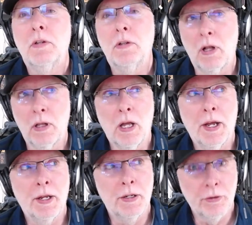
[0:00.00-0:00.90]
the
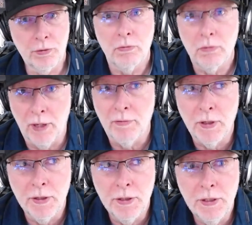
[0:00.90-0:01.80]
client is
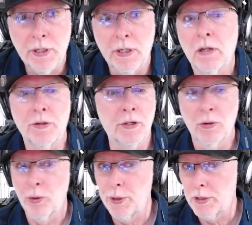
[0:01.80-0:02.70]
level of detail.
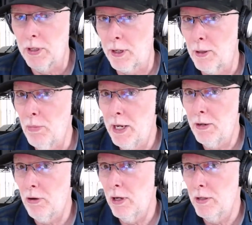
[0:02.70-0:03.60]
Are we talking
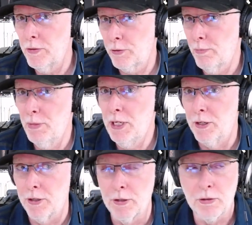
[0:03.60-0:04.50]
microns or
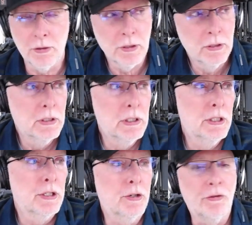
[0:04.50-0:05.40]
meters?
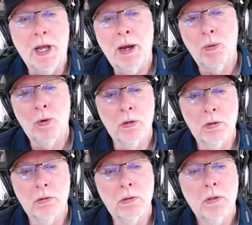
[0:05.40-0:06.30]
Because that
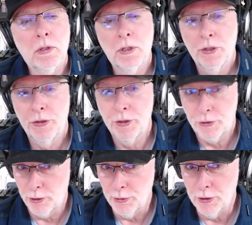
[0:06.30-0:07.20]
will
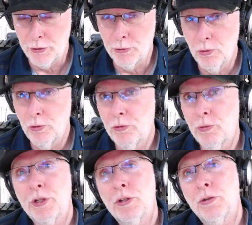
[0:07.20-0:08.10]
determine the tools
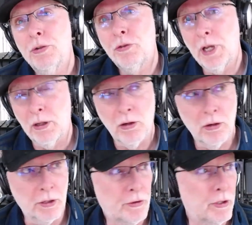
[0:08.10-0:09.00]
we use, how
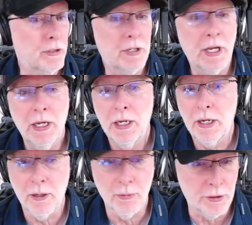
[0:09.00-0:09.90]
long it's going to
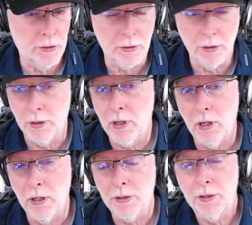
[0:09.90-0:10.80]
take, how much it's going to
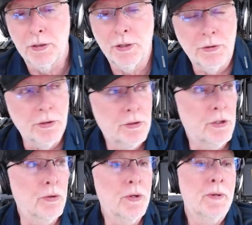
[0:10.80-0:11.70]
cost, et cetera.
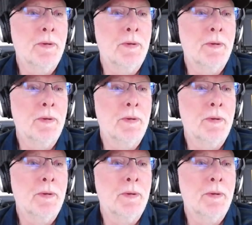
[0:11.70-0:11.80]
So